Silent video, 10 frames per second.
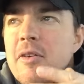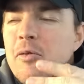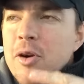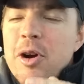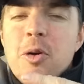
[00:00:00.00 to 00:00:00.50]

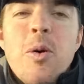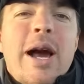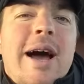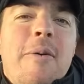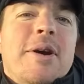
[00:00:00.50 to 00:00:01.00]
Real
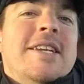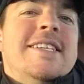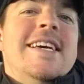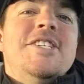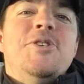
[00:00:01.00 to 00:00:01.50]
quick, I wanted
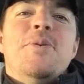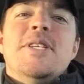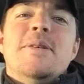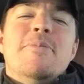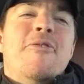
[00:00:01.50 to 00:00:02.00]
to hit you
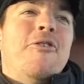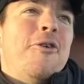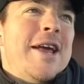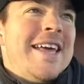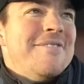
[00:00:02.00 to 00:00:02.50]
with some
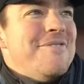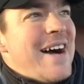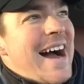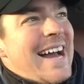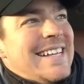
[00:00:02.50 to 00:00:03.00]
free
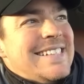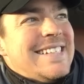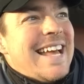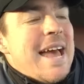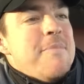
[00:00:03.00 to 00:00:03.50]

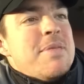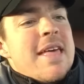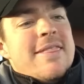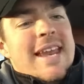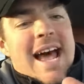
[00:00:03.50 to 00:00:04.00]
advice
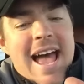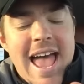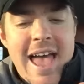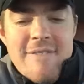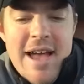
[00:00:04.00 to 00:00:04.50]
that I
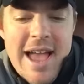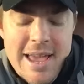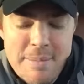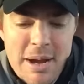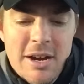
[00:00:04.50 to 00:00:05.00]
have.
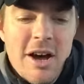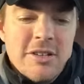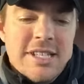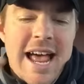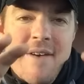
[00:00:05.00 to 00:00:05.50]
In my
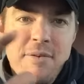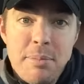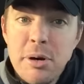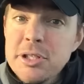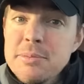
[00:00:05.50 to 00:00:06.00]
calls, I have a
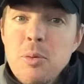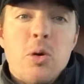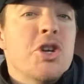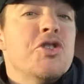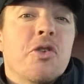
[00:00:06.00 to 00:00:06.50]
bulletin
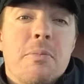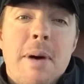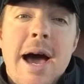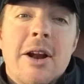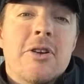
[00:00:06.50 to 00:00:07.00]
board, just
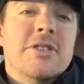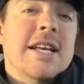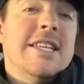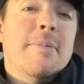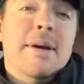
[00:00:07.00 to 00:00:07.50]
reminders.
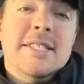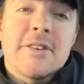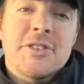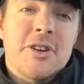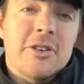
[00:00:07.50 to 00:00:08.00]
I tell
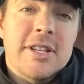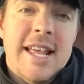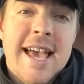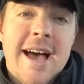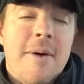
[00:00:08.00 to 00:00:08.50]
myself, start the
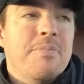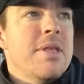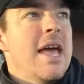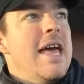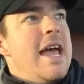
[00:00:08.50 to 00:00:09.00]
day out.
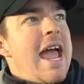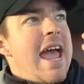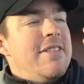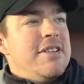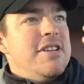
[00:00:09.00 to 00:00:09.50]

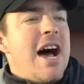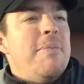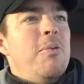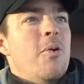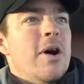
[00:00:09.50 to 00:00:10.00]
And the
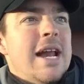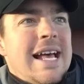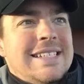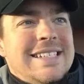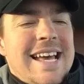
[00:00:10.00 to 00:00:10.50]
top one
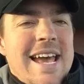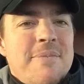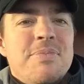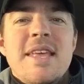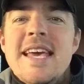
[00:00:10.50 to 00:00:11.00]
I
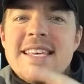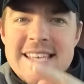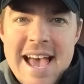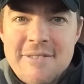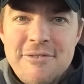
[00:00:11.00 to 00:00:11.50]
say
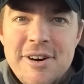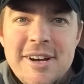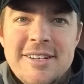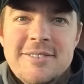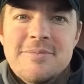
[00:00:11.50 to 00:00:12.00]
is have fun.